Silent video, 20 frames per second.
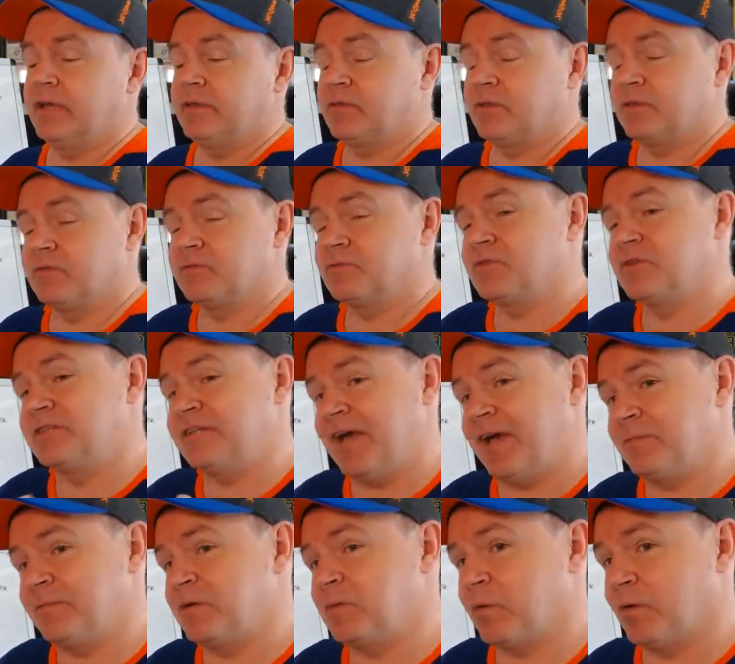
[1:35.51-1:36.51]
The the
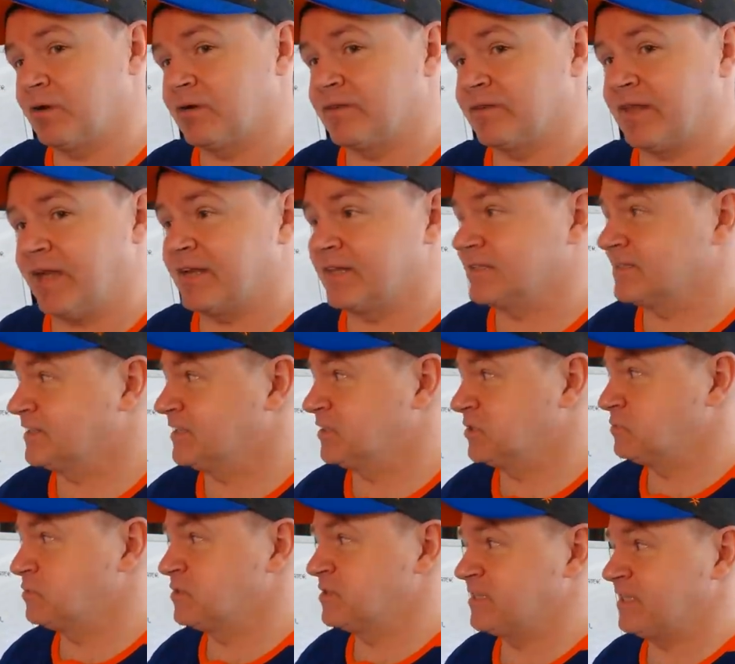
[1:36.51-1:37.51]
damning part of that is
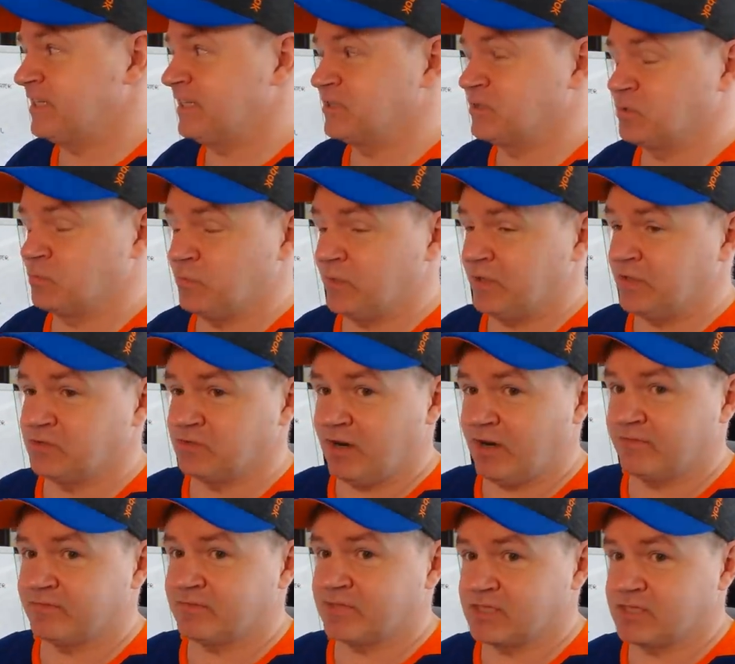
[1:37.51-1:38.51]
this was seen as a weak
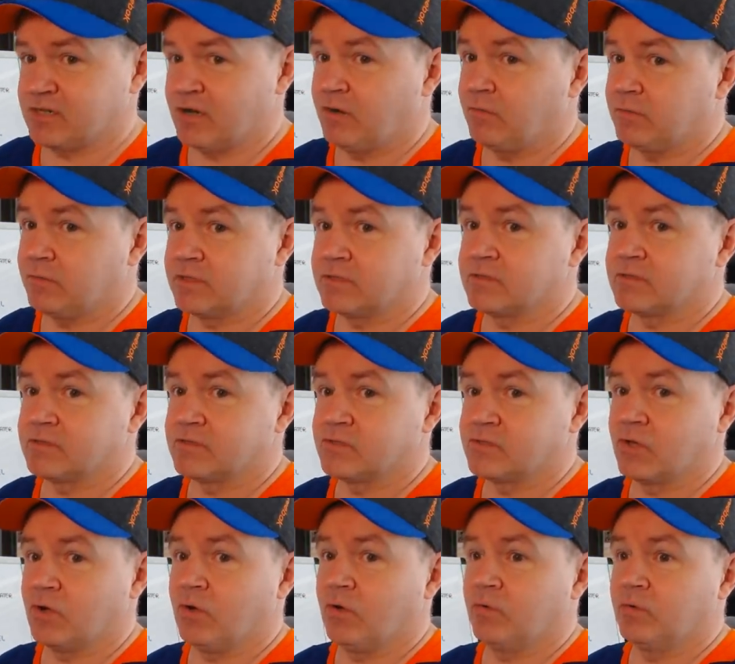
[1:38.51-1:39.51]
draft to start with.
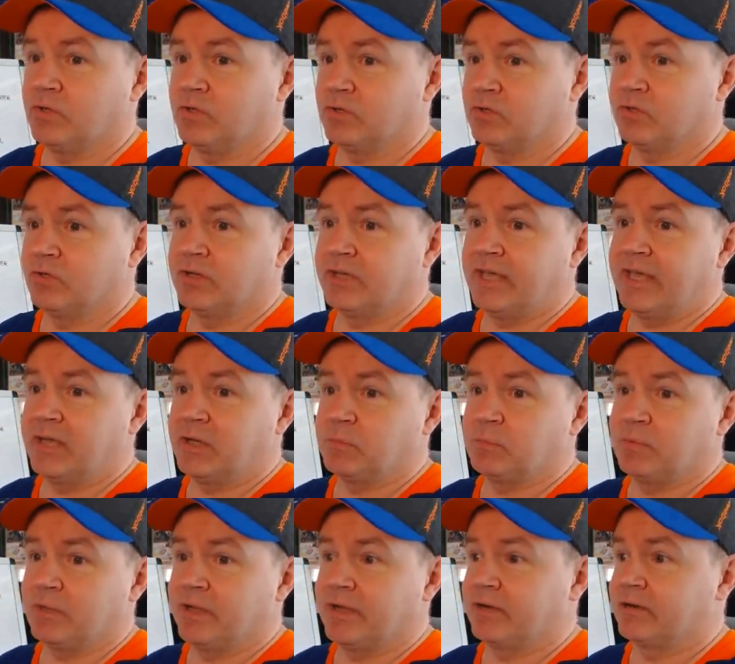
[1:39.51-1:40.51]
So you're looking at a
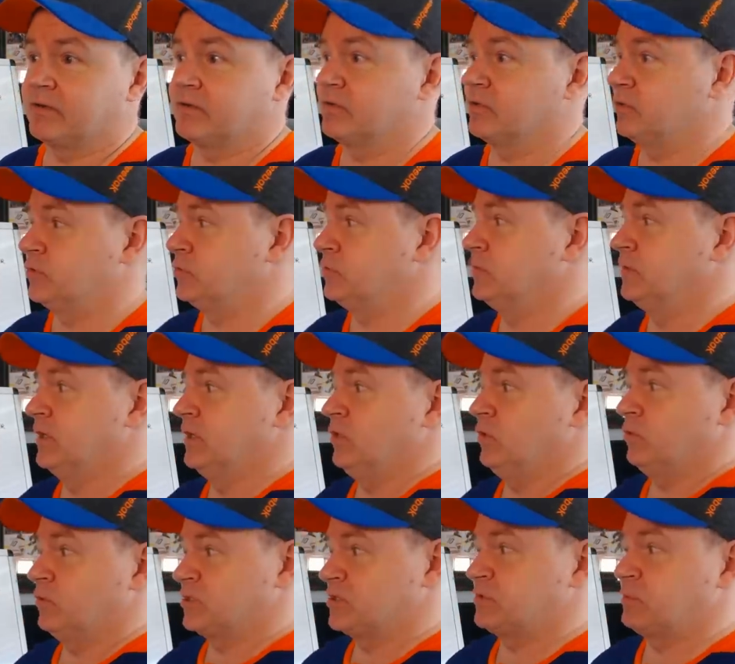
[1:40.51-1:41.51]
player who
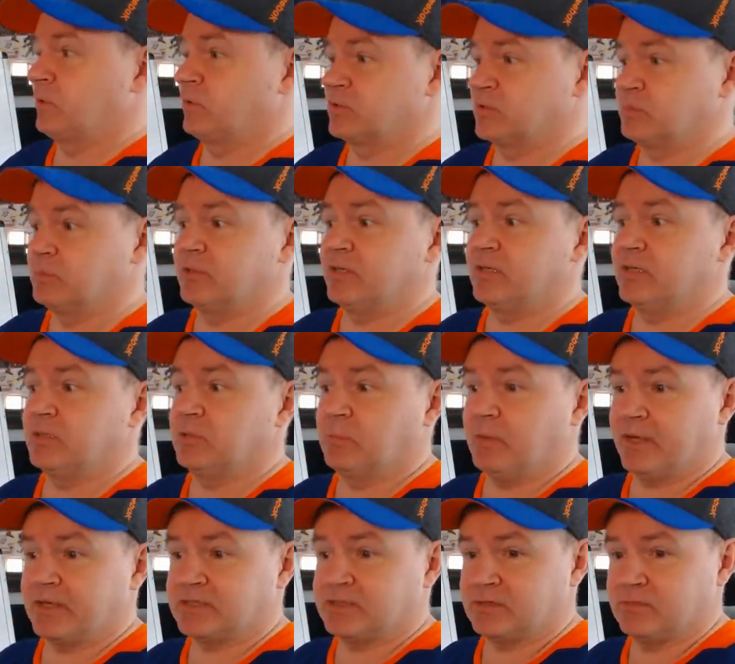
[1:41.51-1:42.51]
was supposed to be the
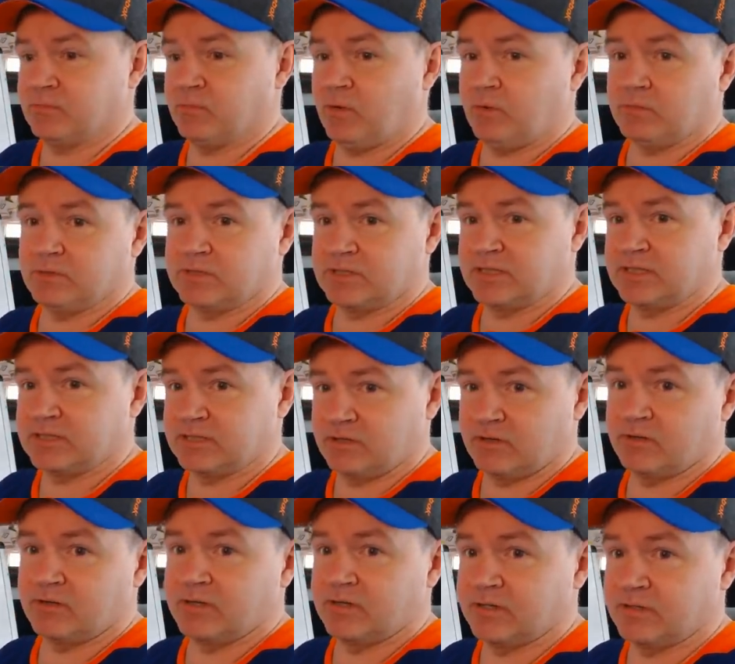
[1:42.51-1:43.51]
best of what was
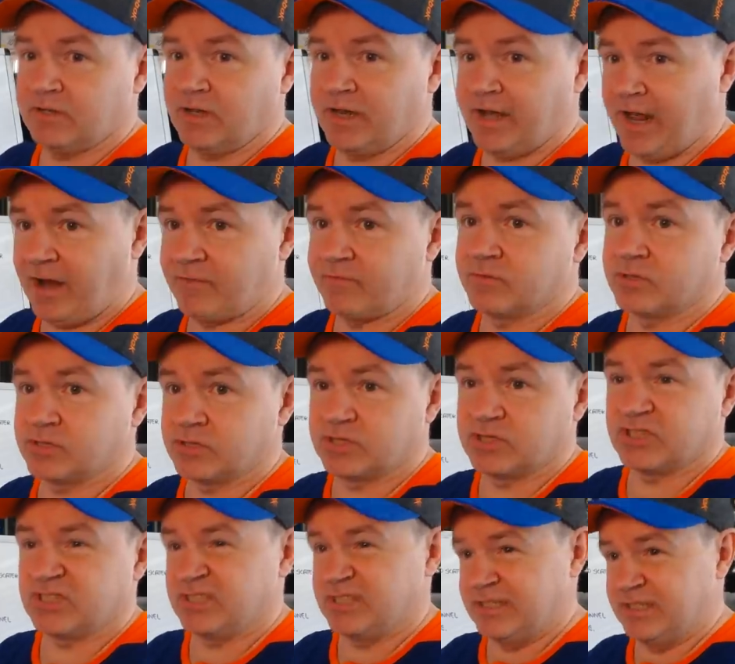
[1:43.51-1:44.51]
considered an, an
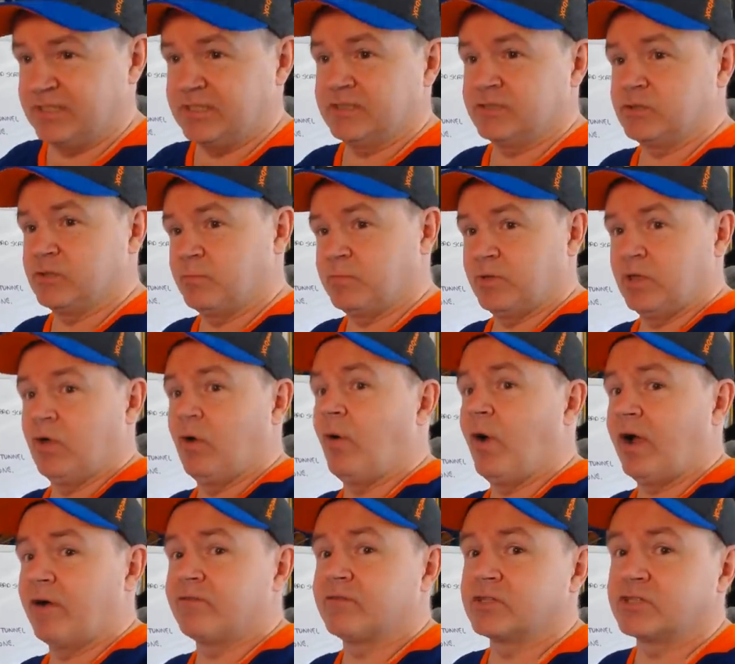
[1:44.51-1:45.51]
average to below
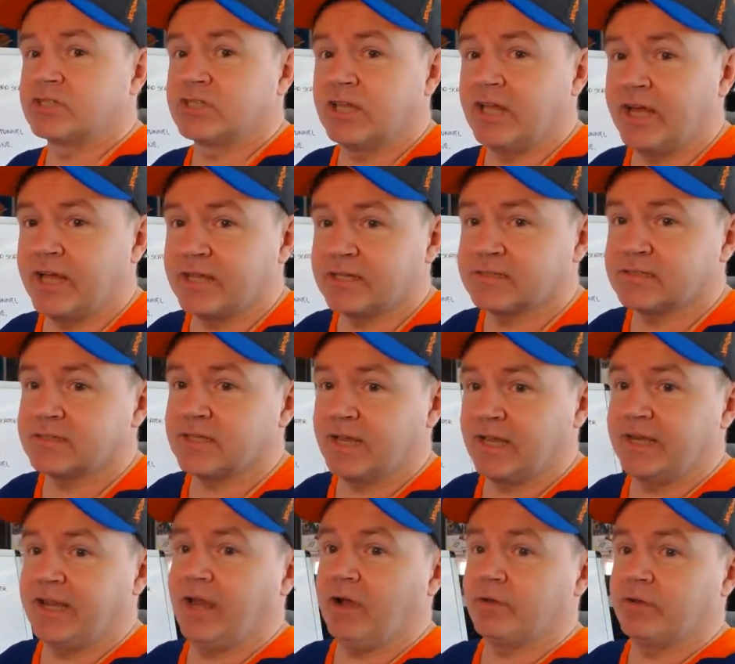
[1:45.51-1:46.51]
average class,
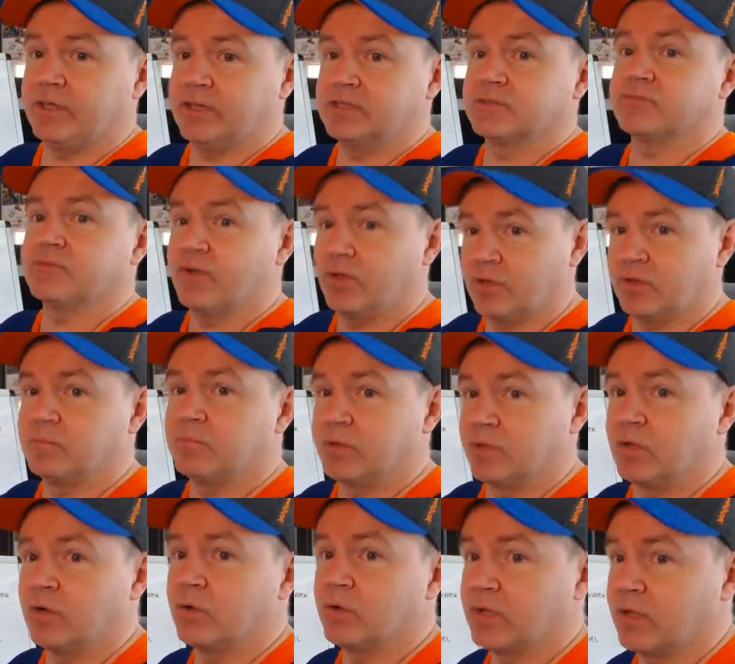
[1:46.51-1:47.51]
and now he's fallen
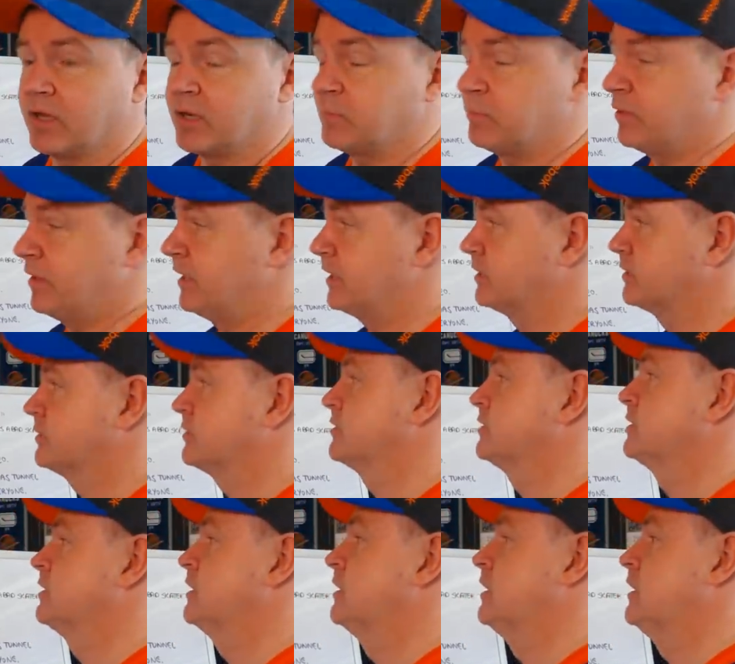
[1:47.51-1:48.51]
below a lot of players.
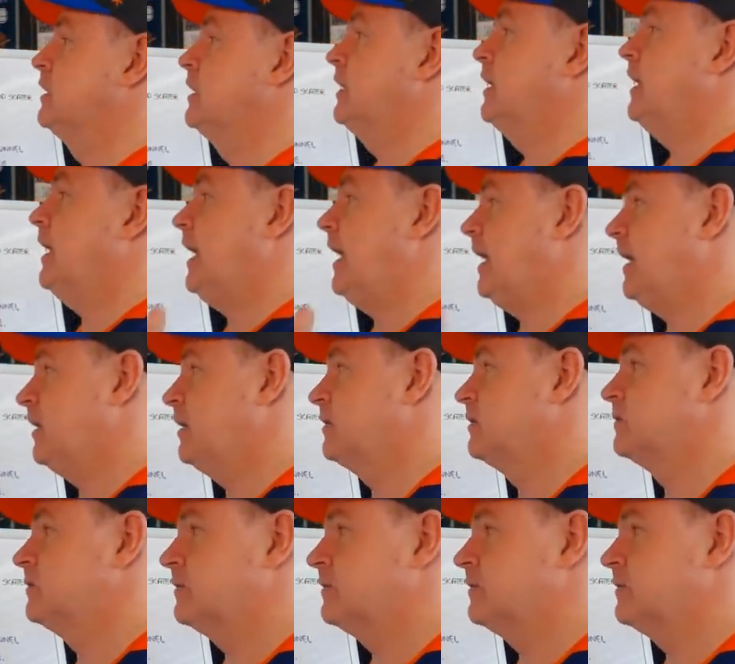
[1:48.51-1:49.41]
And